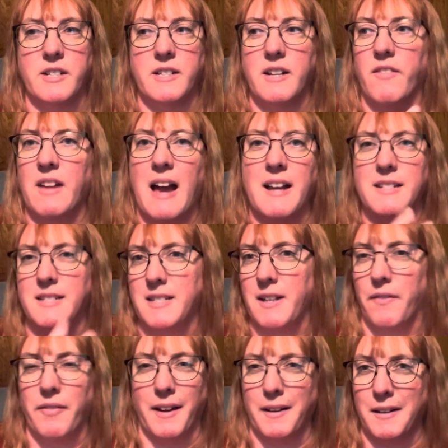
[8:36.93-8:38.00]
You know, it has
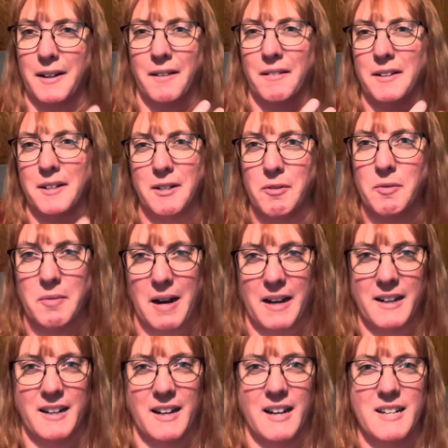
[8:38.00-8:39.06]
stuff like you know you would
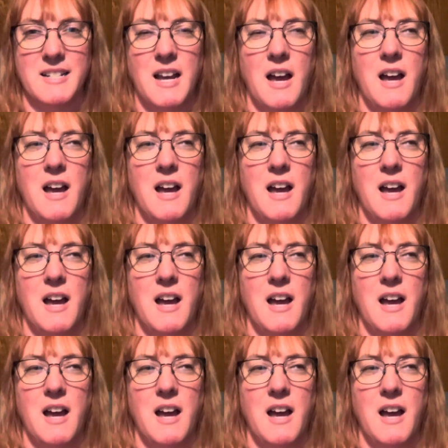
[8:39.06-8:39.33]
recognize.